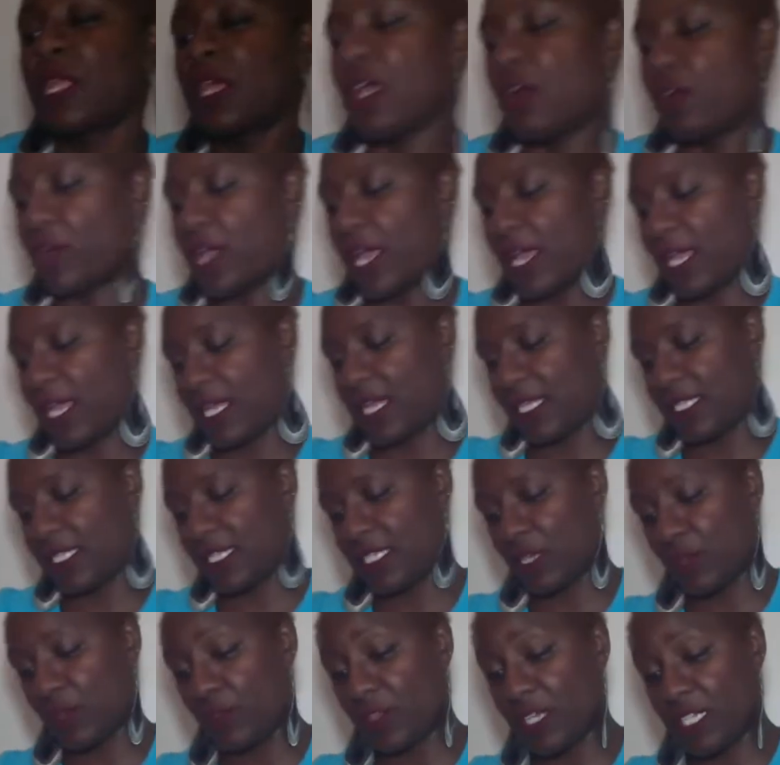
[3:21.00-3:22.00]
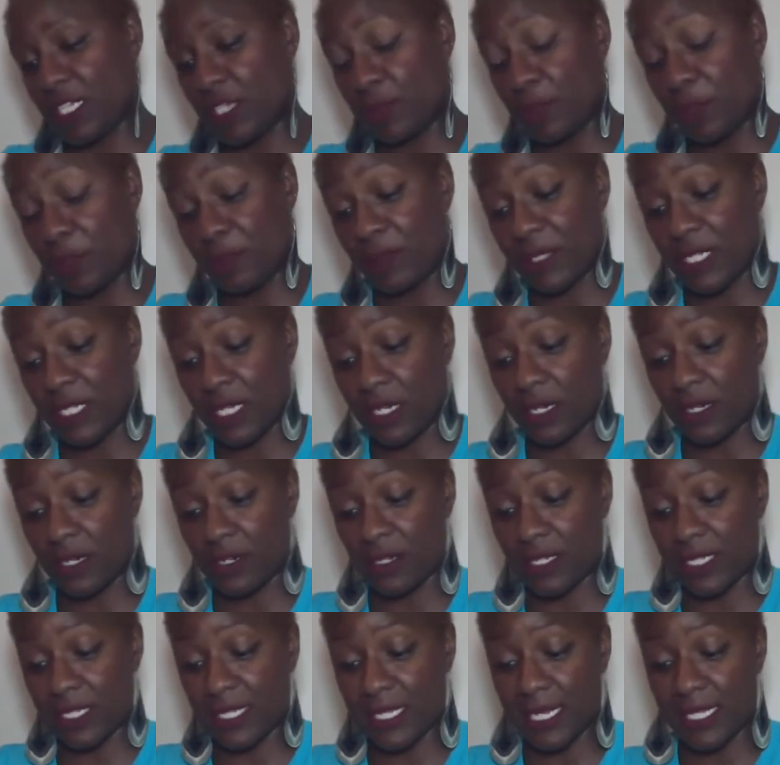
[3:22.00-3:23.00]
Okay, and so this one
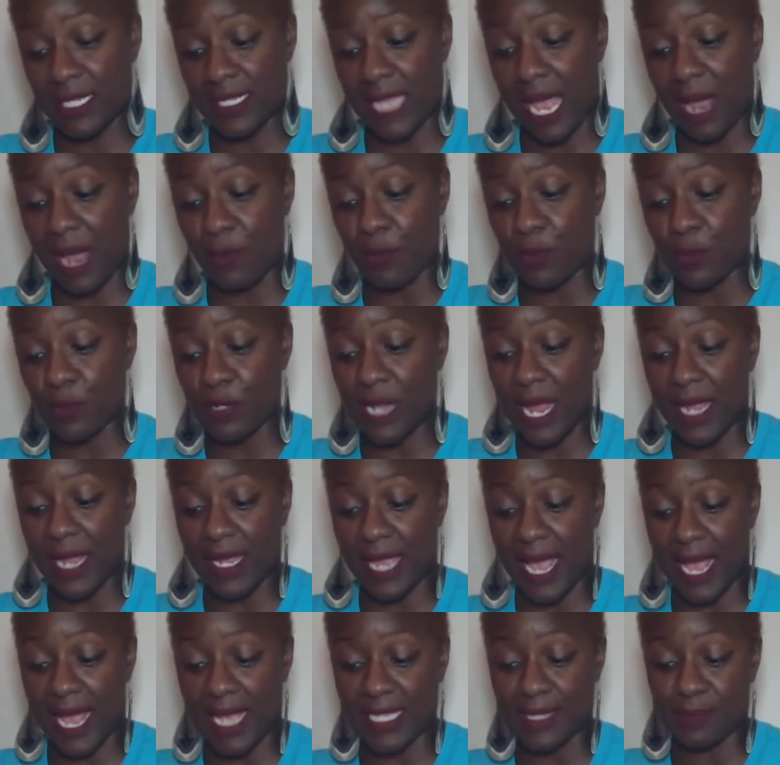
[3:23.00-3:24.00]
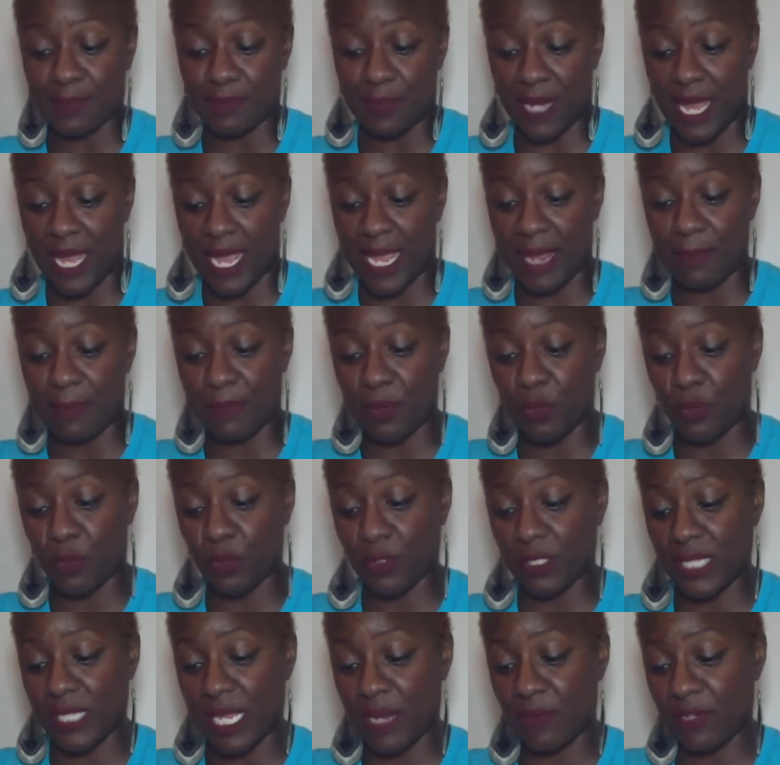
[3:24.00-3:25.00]
particularly says, I will not cast blame, but
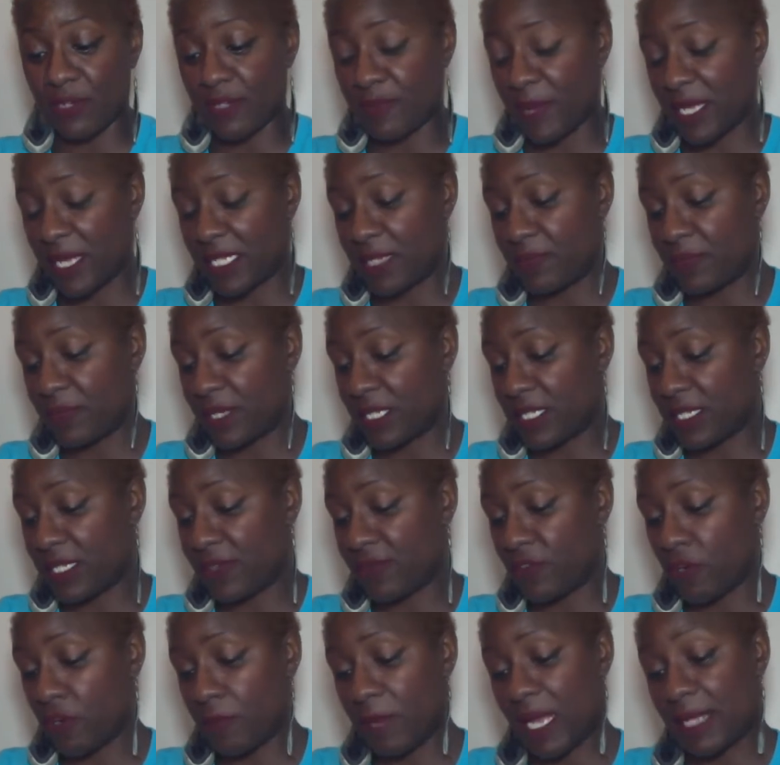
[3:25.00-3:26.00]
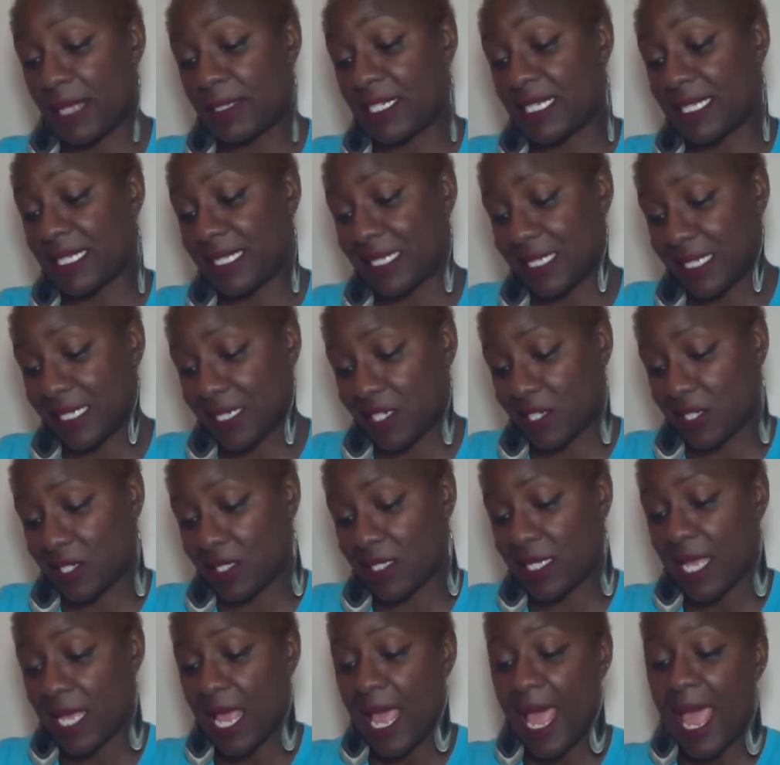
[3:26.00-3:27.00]
will take responsibility for my
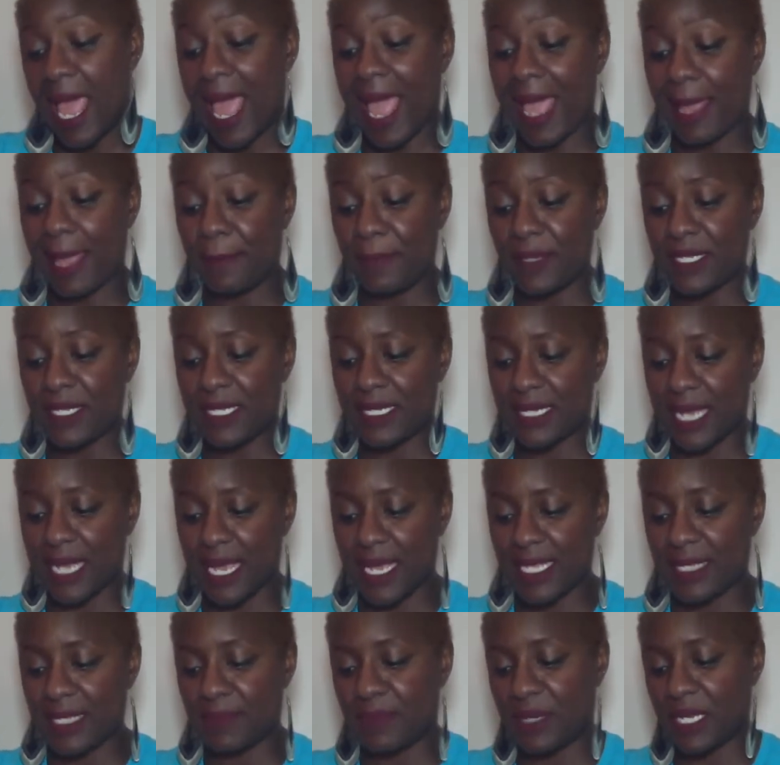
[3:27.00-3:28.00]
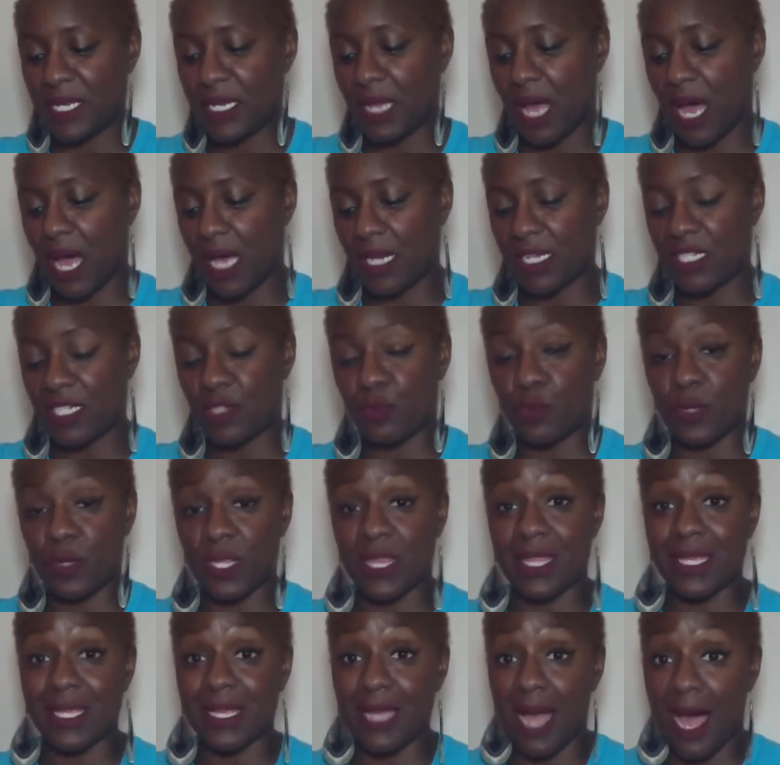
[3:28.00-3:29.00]
decisions and mistakes, being honest
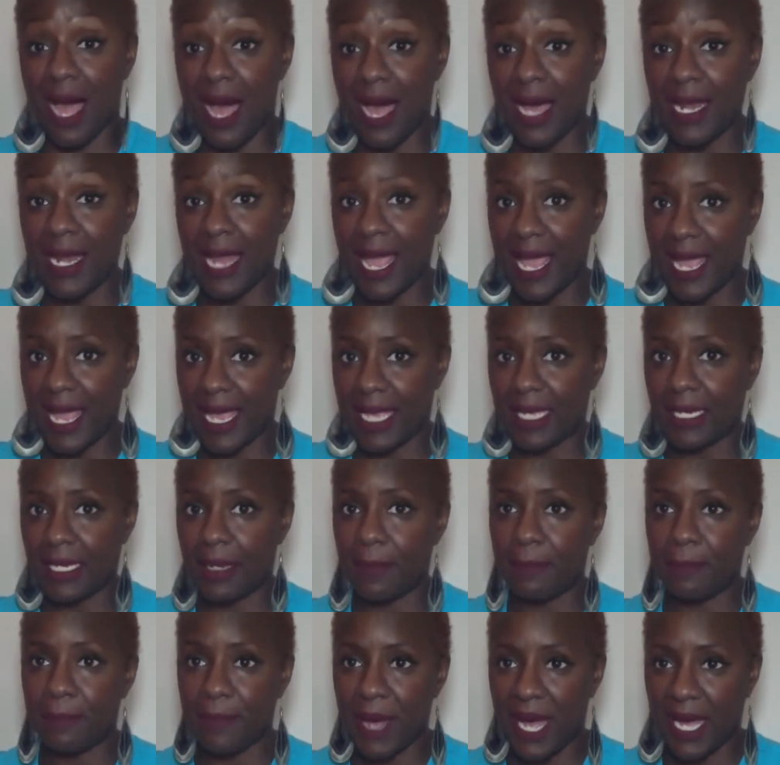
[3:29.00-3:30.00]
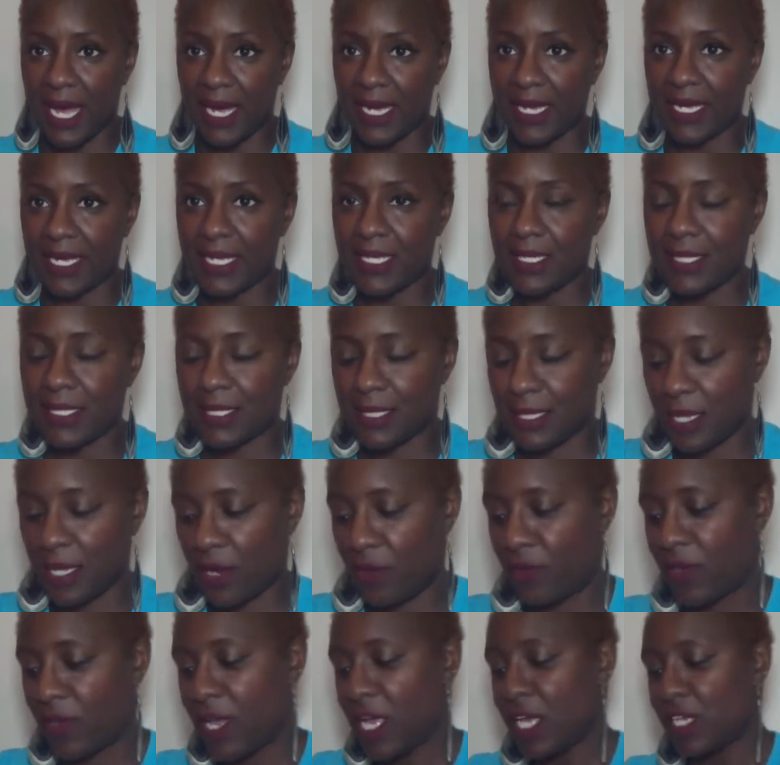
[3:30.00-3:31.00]
with God and
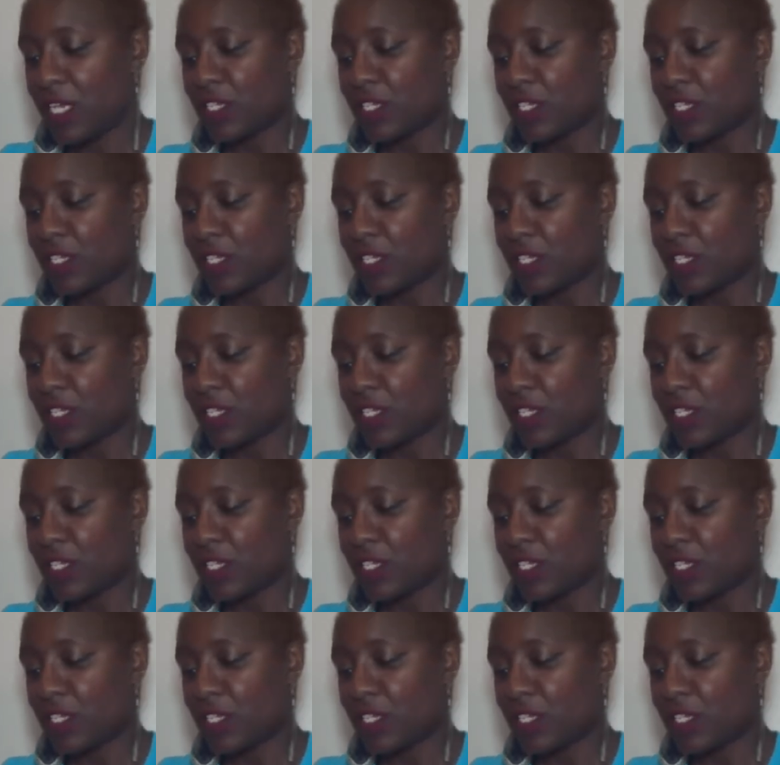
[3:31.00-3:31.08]
myself.